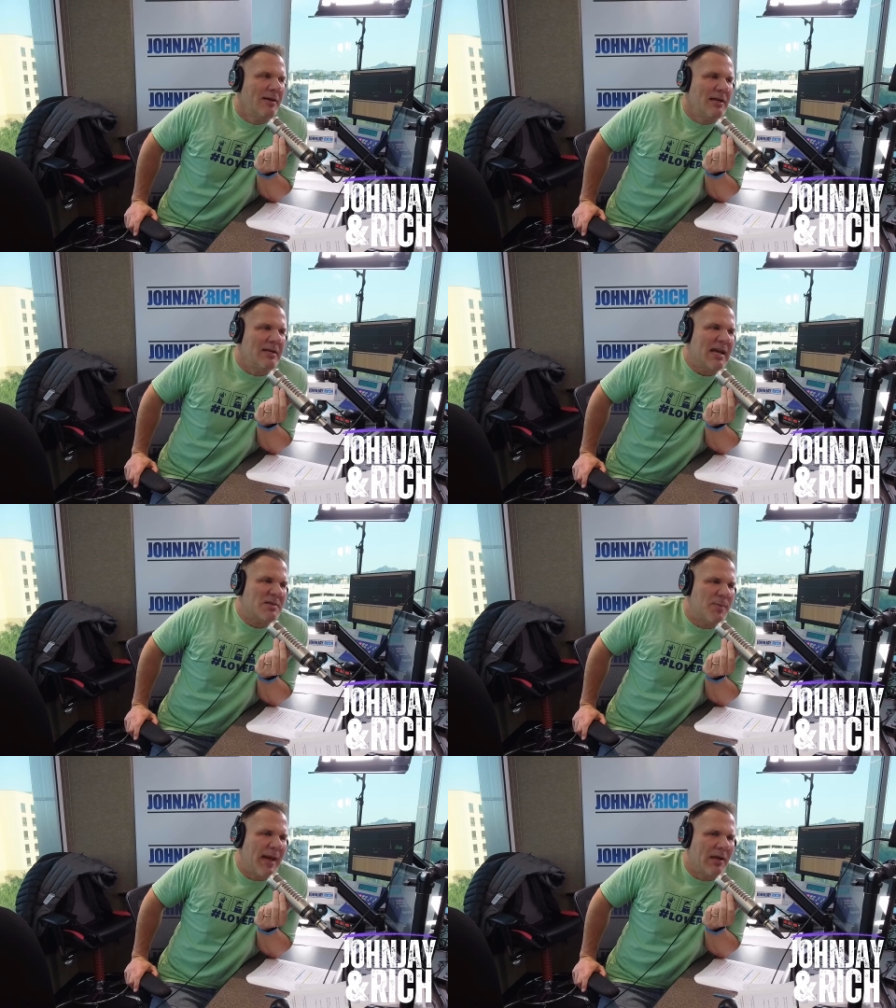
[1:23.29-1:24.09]
And he
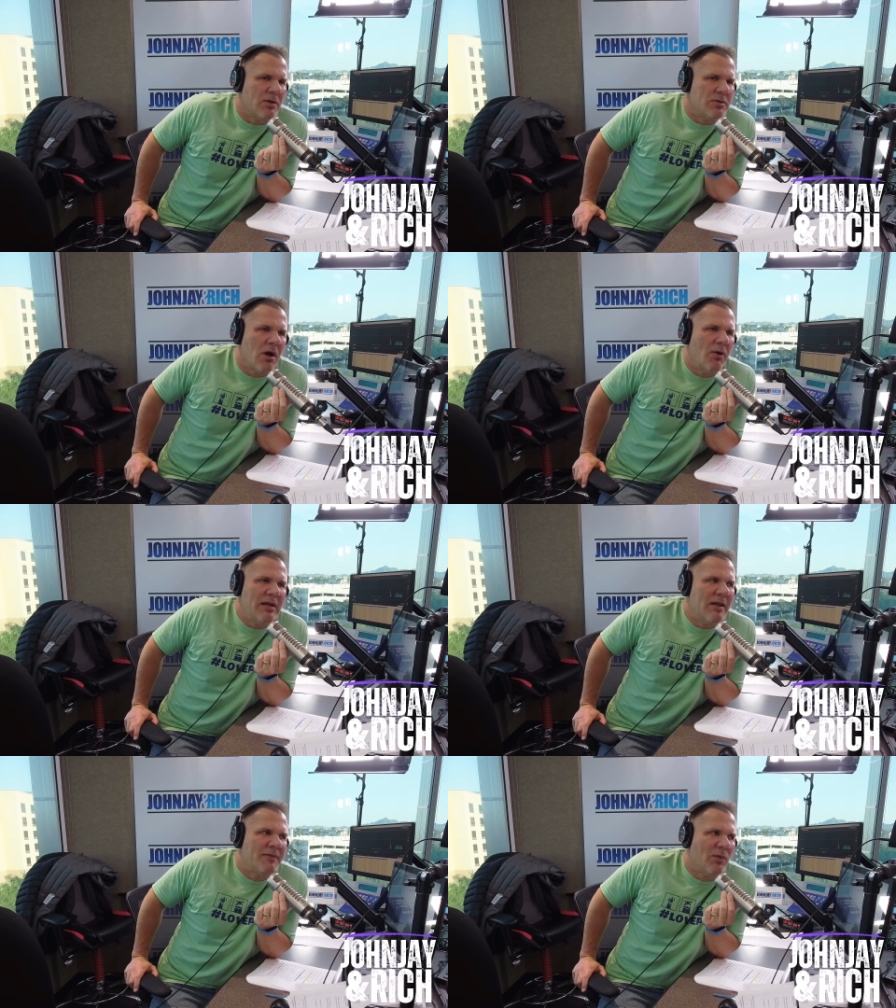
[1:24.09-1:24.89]
texts her back, goes, oh,
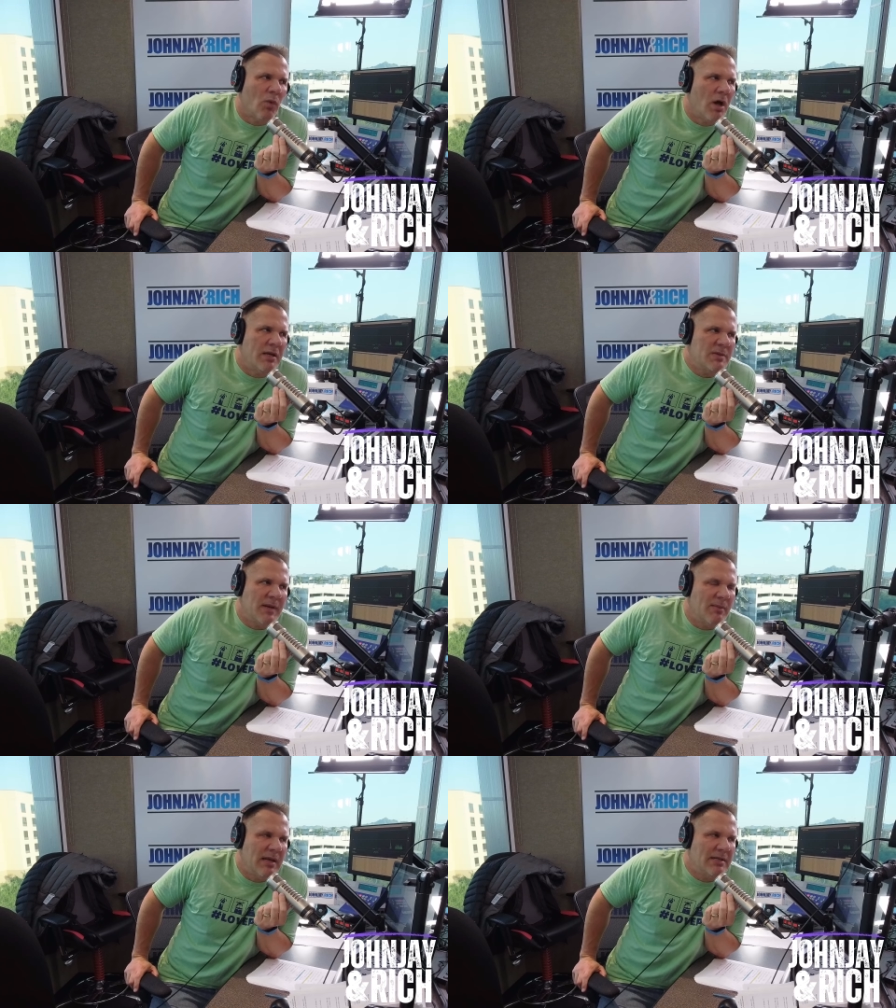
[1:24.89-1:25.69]
he left at one. He's
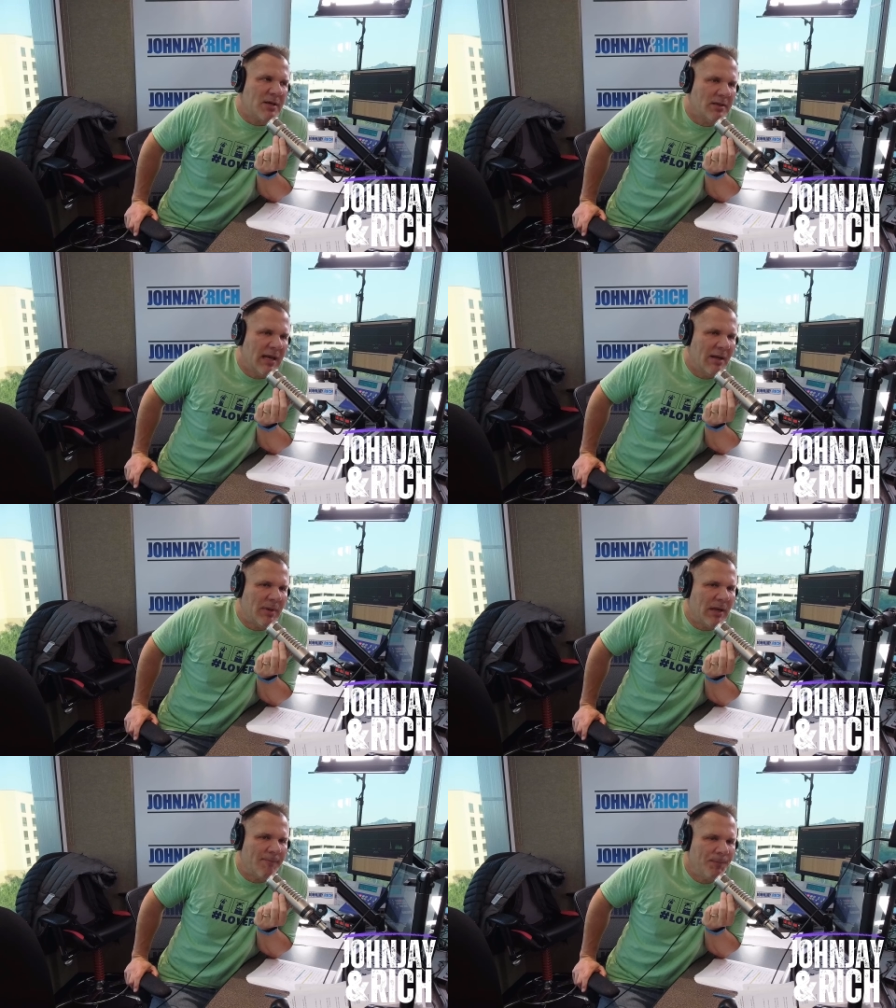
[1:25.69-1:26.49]
been in meetings all day. I'm
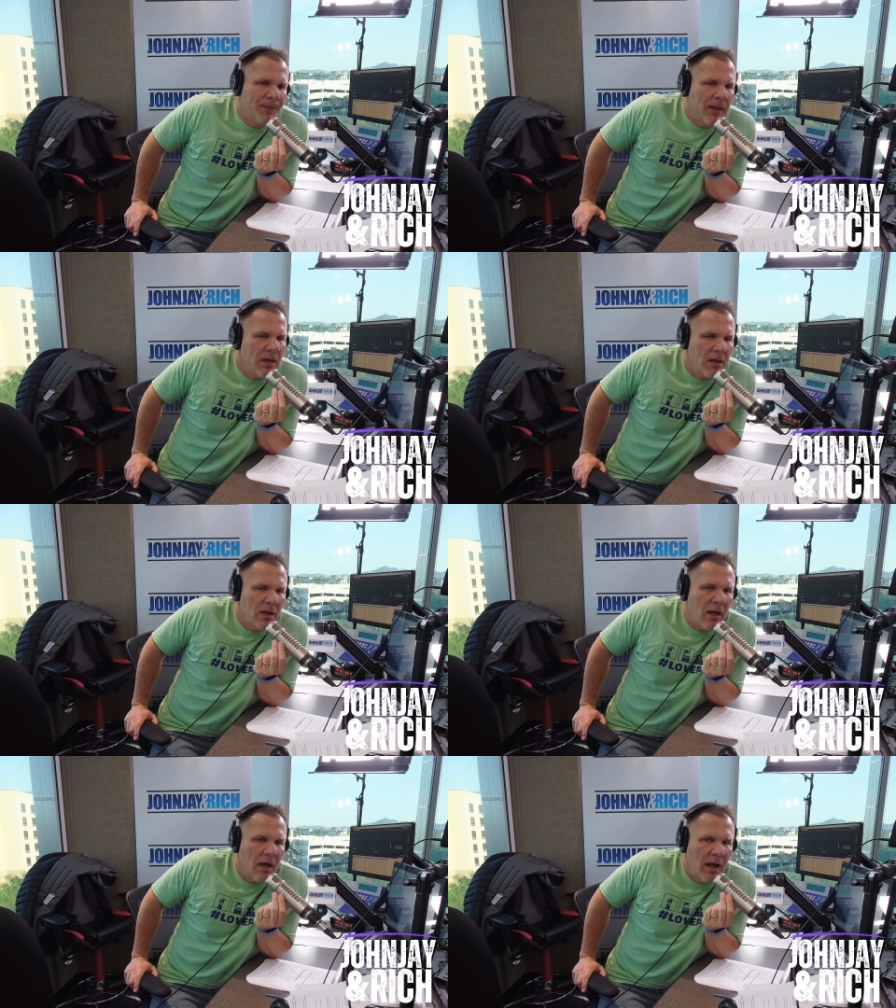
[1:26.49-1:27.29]
like,
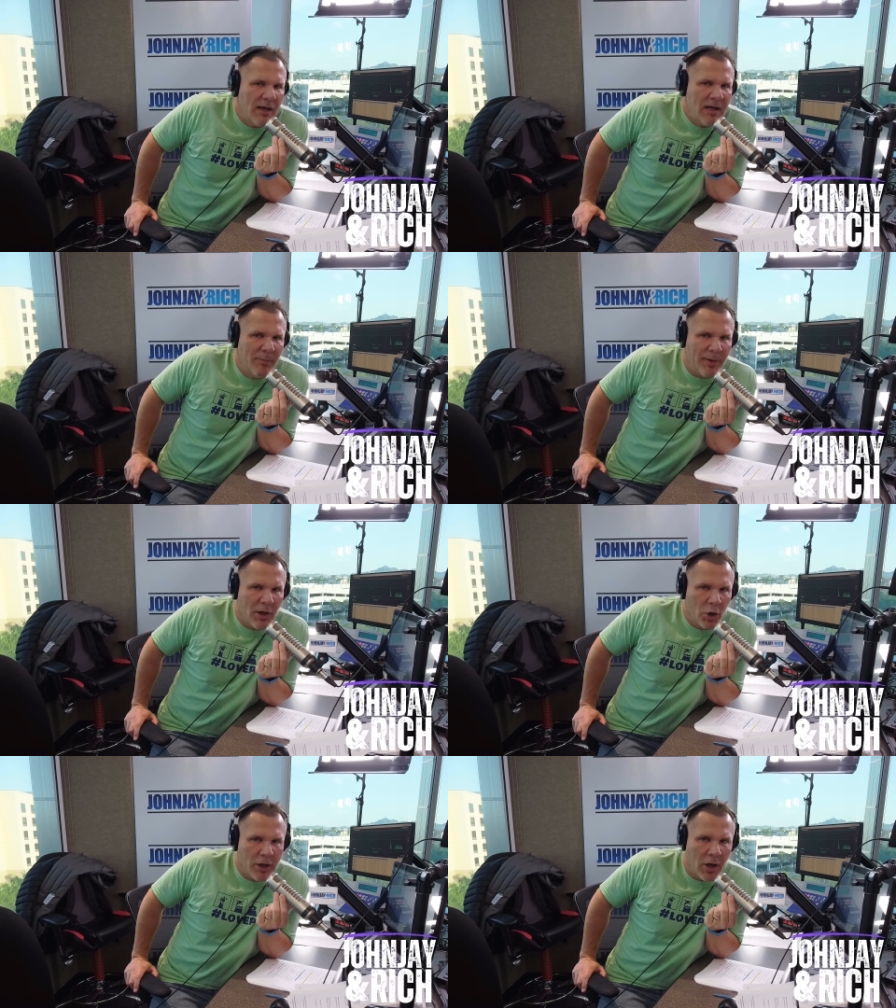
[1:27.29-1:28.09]
I need to
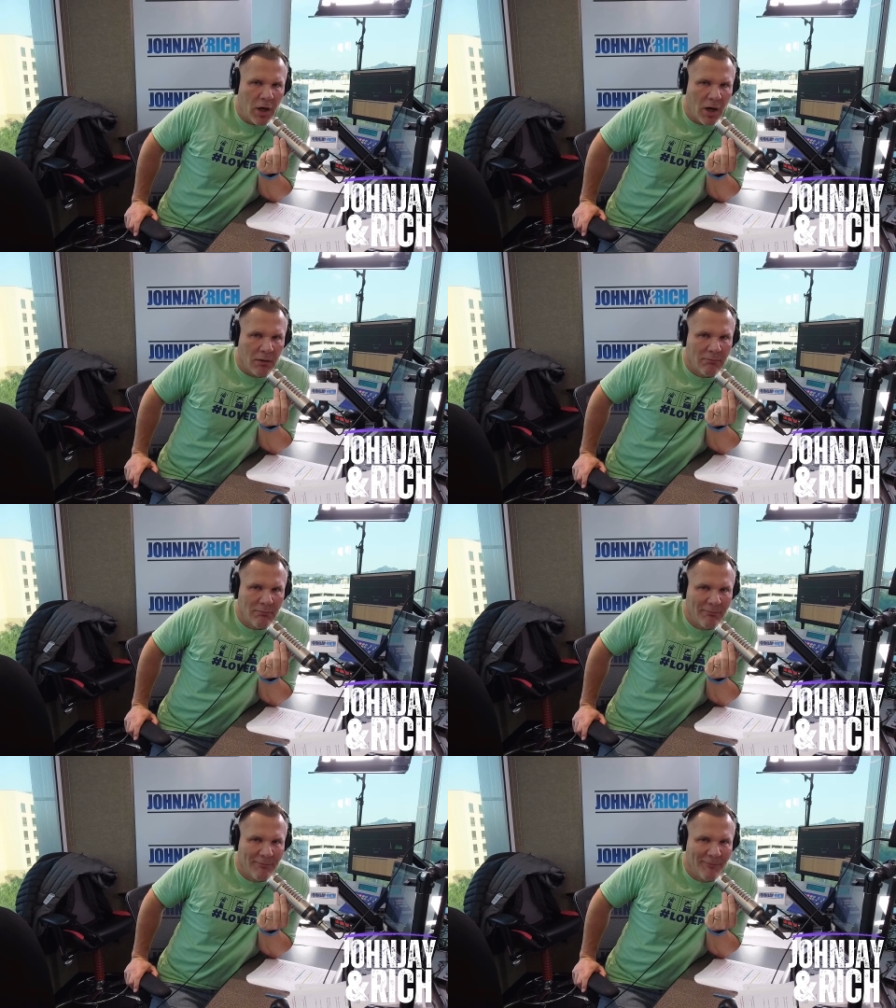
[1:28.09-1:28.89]
borrow a car.
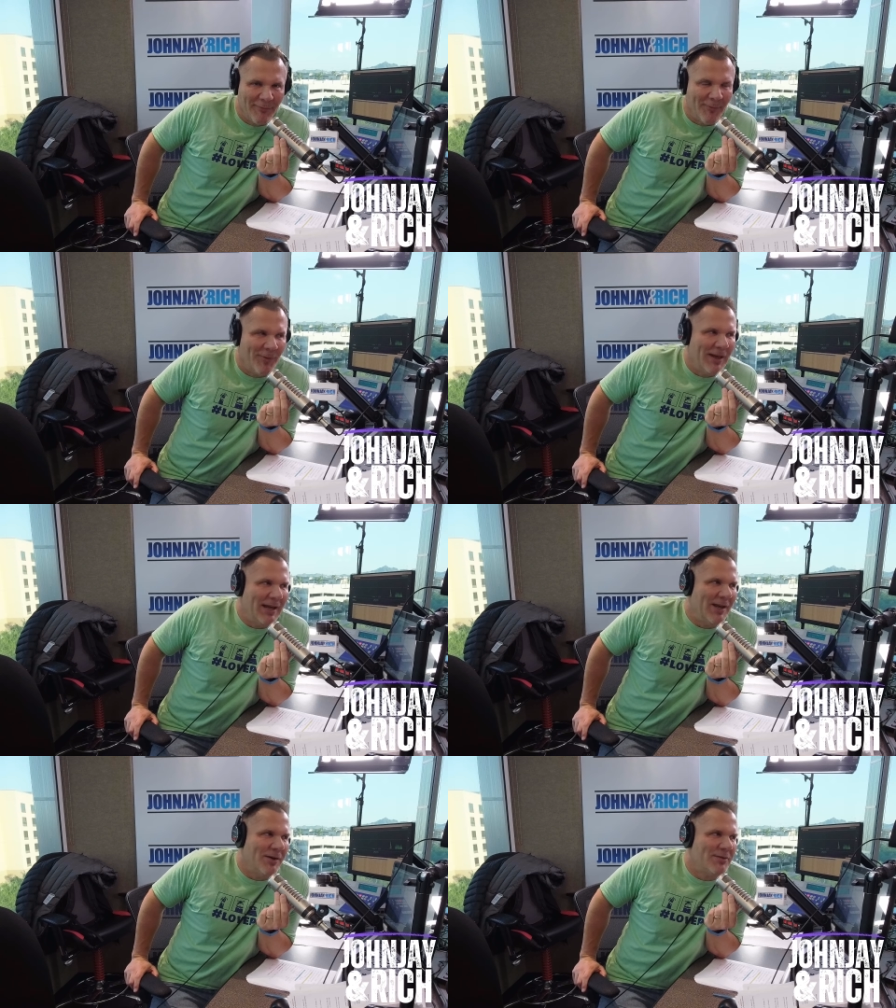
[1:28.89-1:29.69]
And
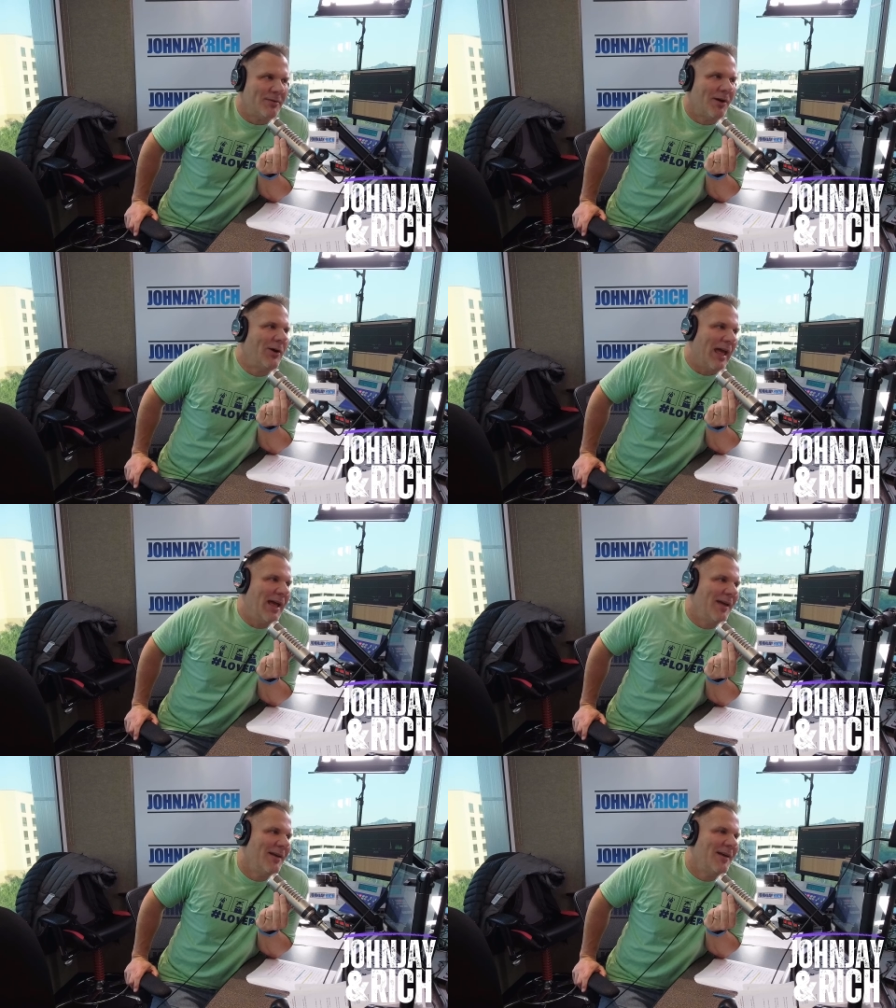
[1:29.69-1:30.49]
he goes, okay.